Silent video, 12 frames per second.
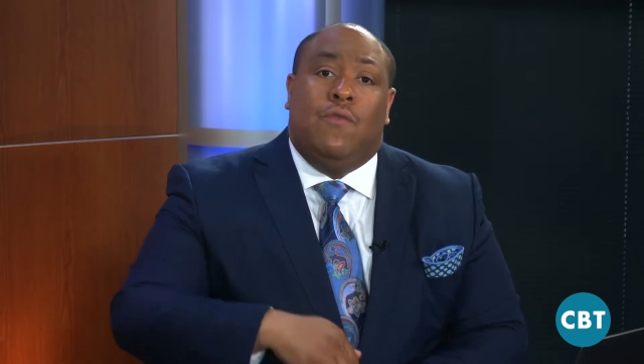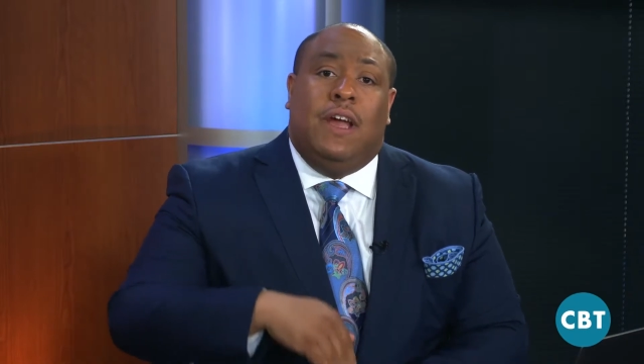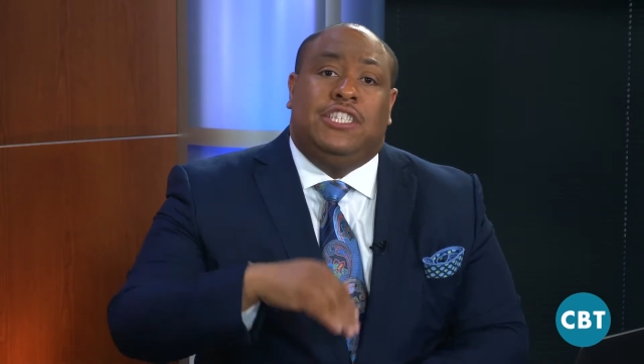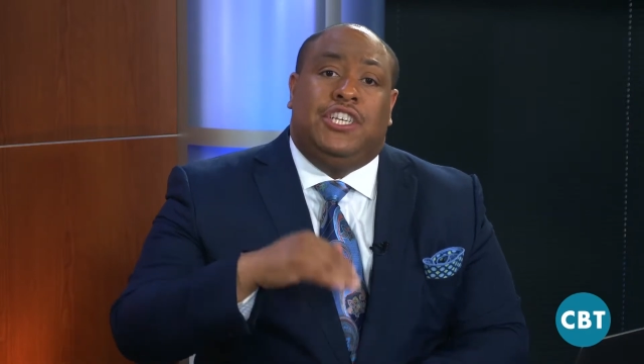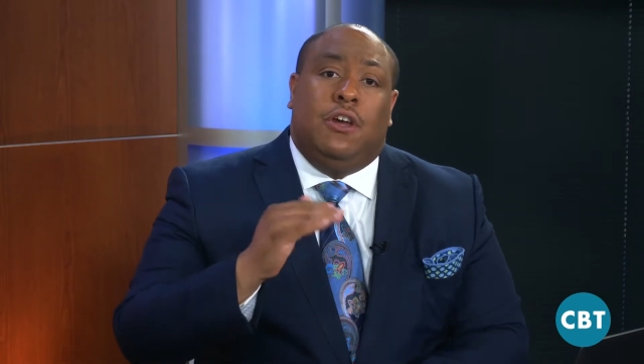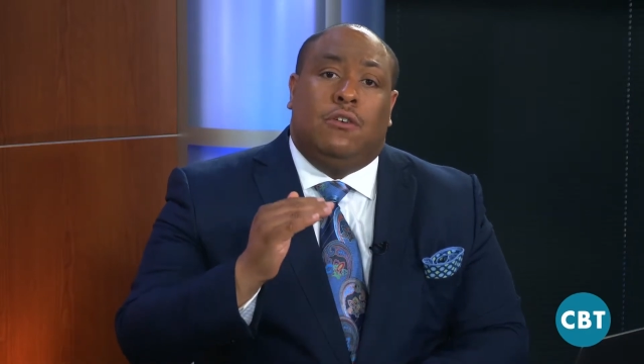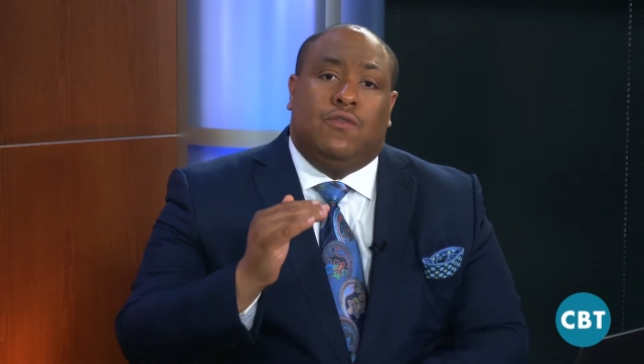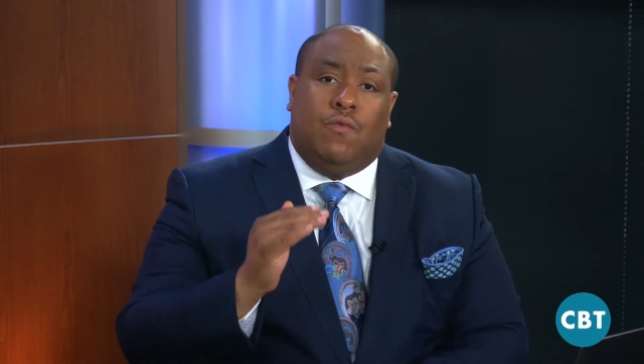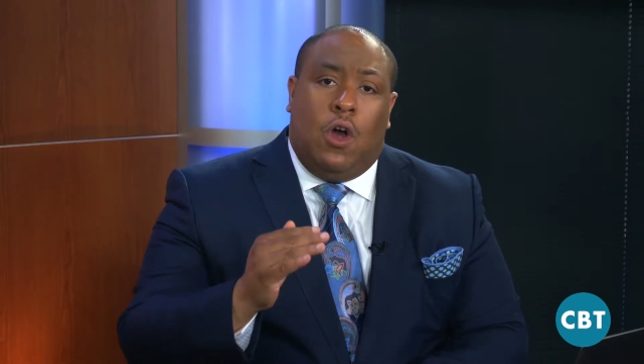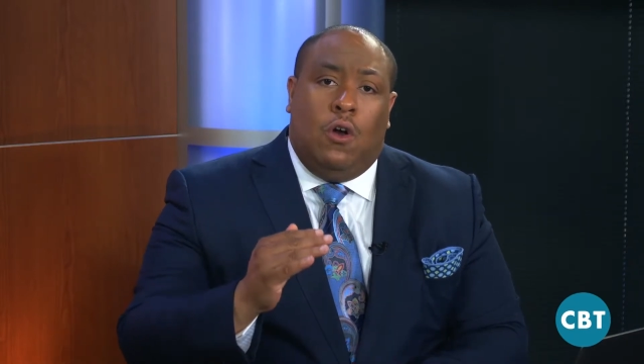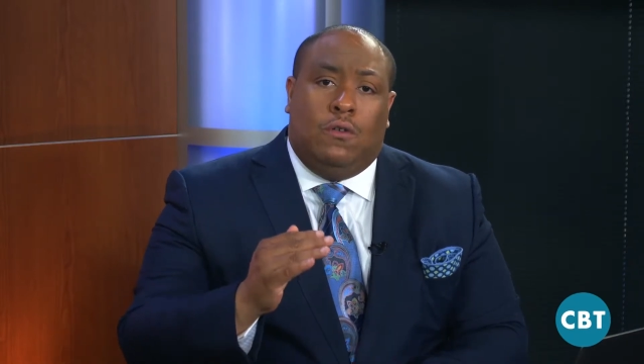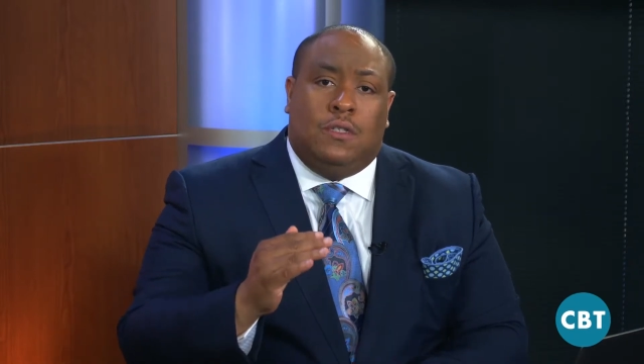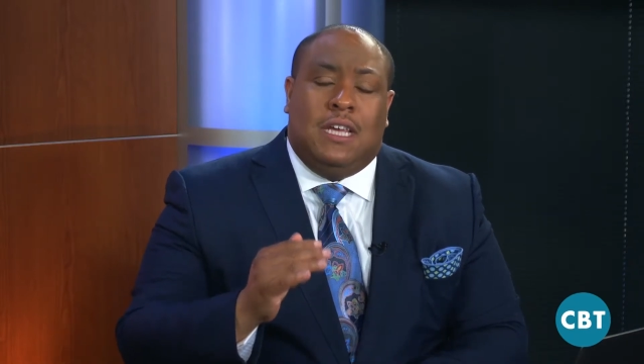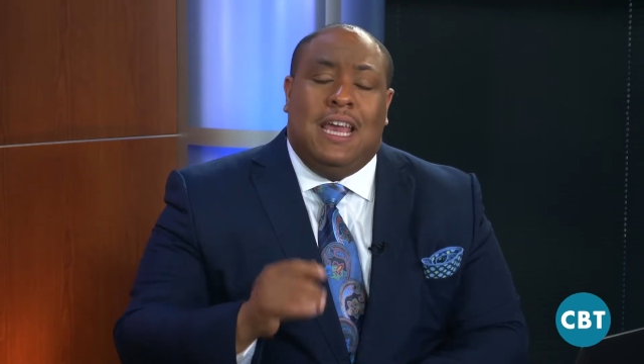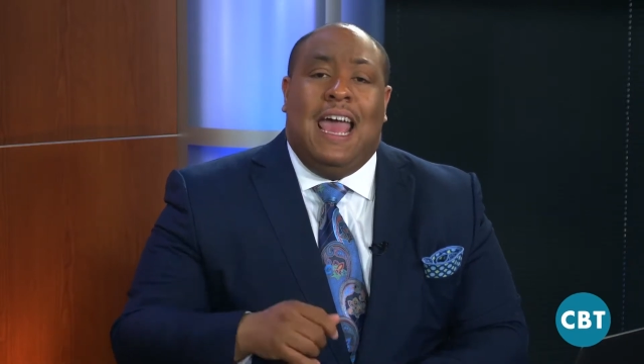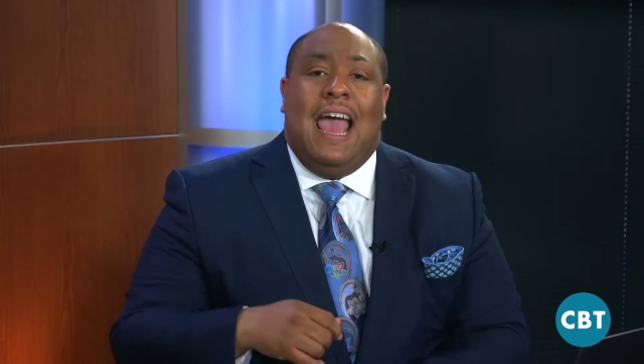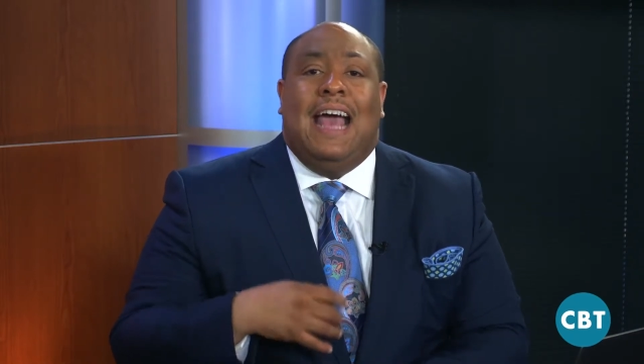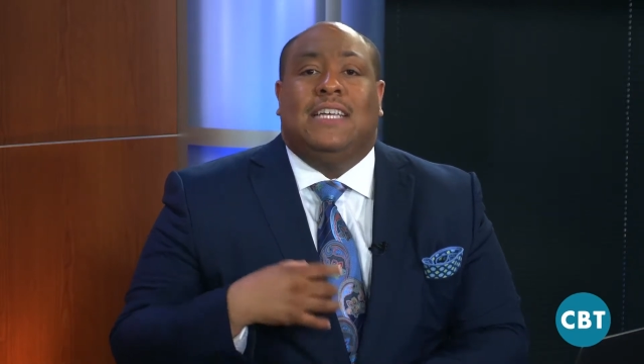ratios rose
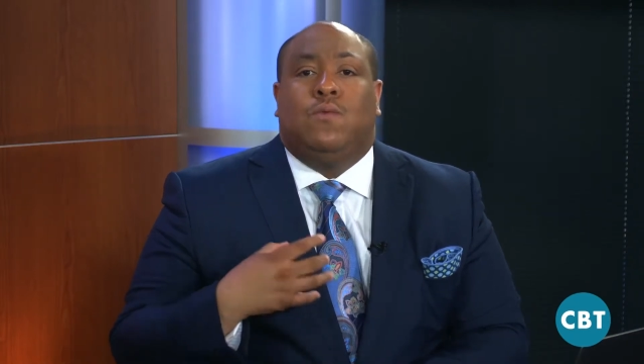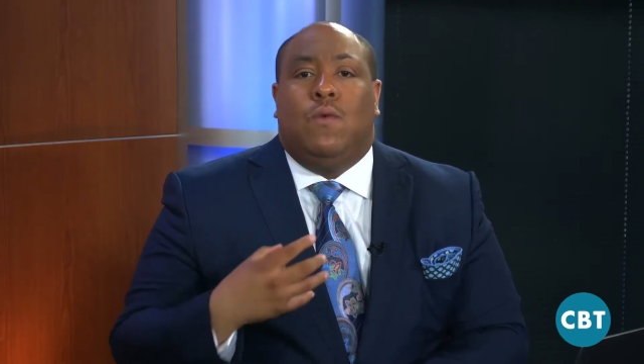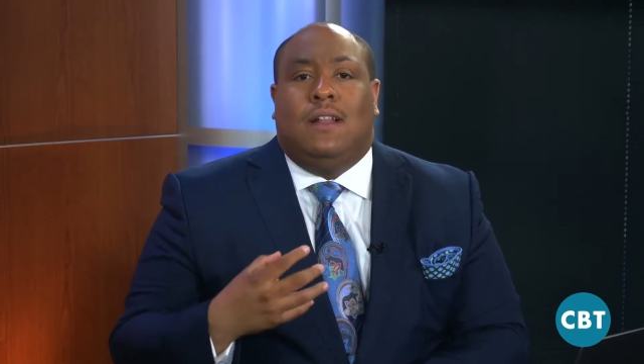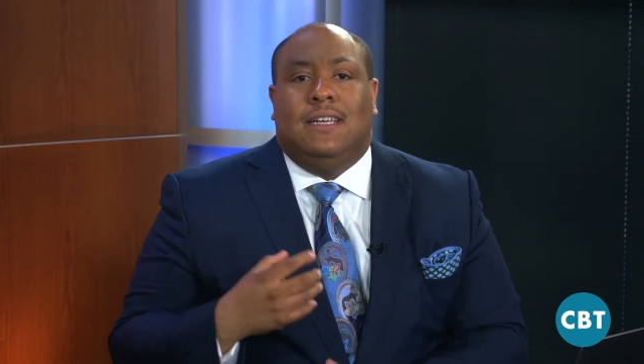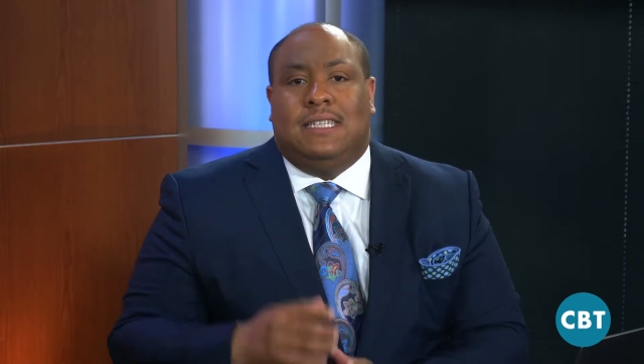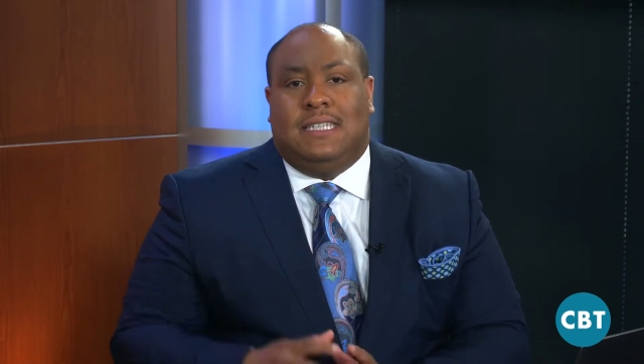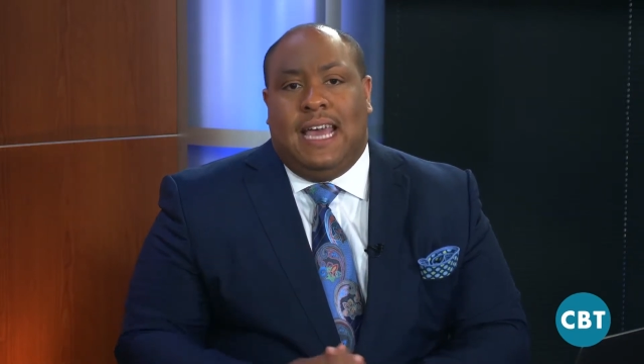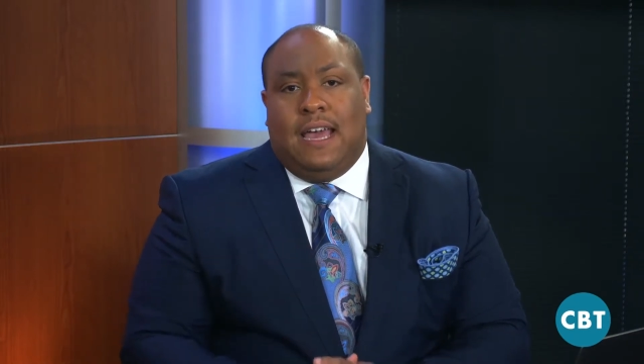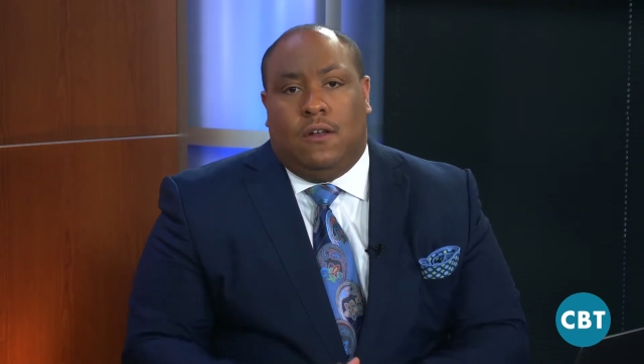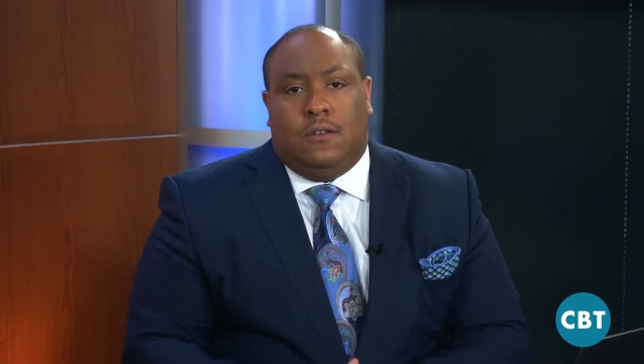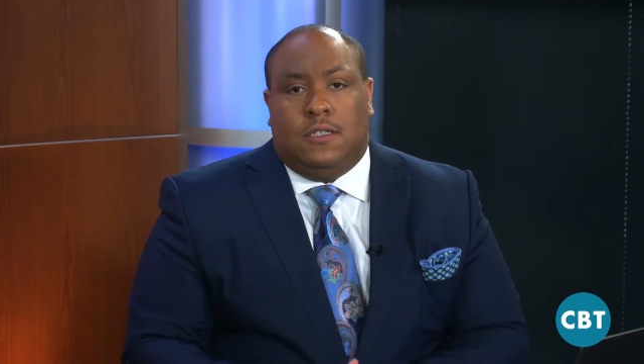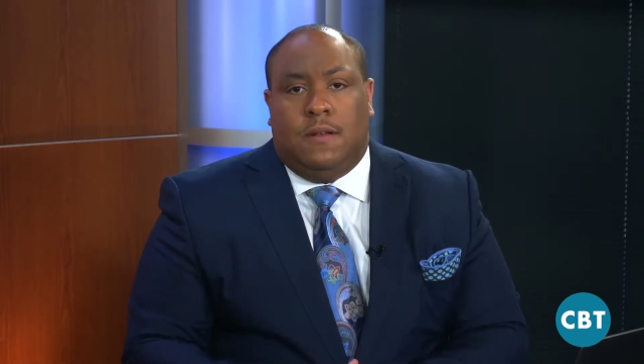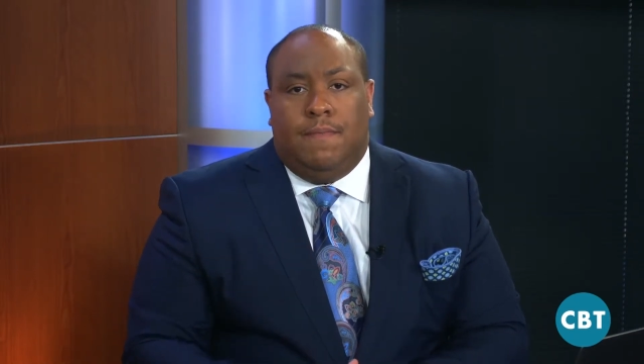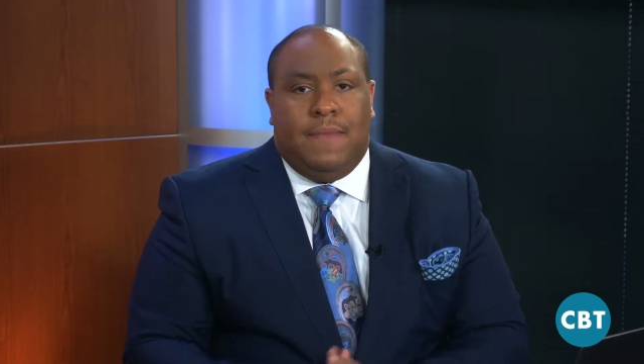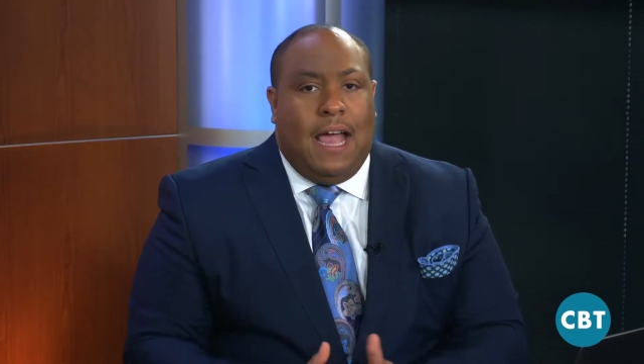as well as sales.